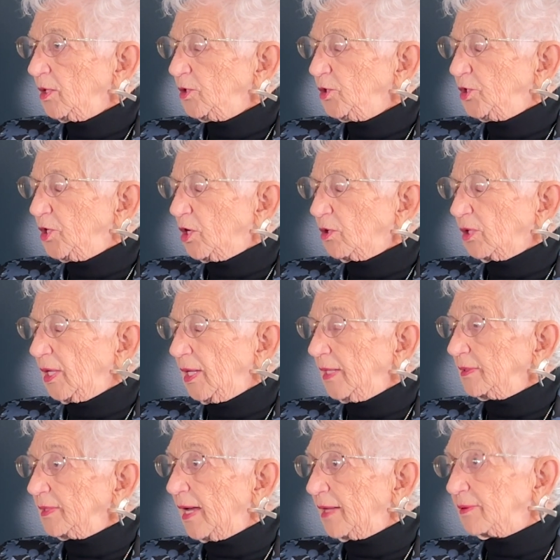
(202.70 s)
You know,
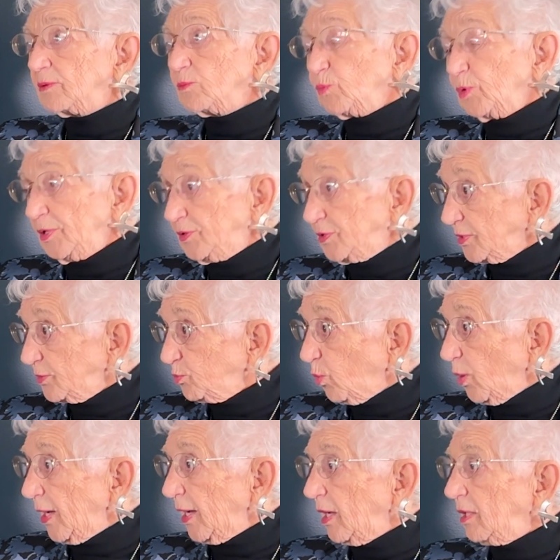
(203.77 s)
and we did
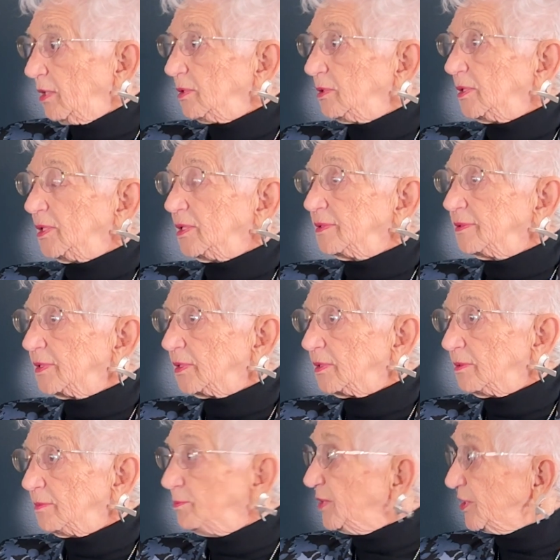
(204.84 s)
well in
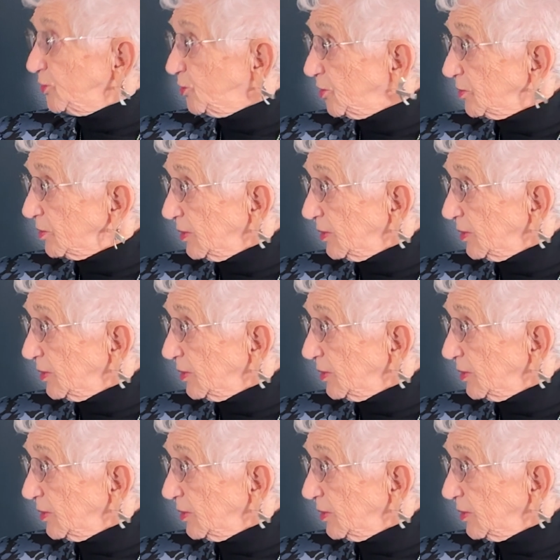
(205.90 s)
the mid-year